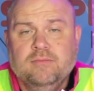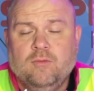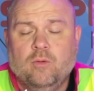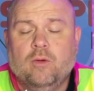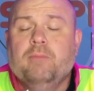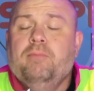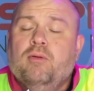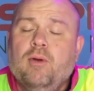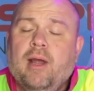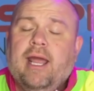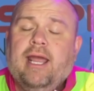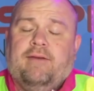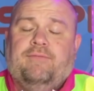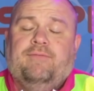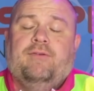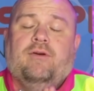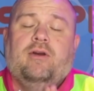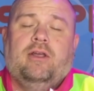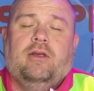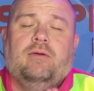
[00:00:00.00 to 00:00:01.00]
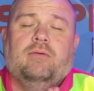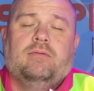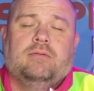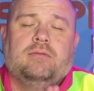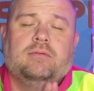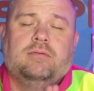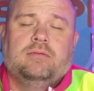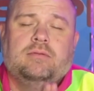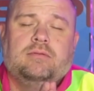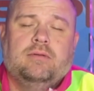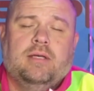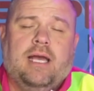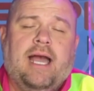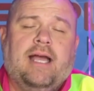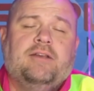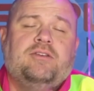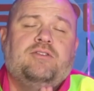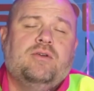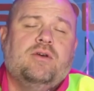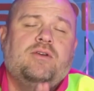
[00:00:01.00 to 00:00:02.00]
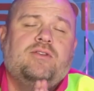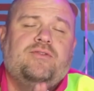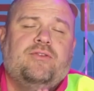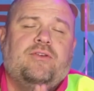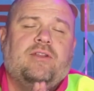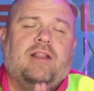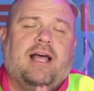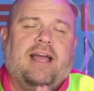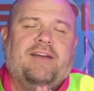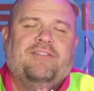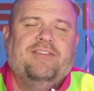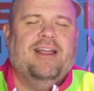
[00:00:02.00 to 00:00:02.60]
We're praying for you. Astros for life.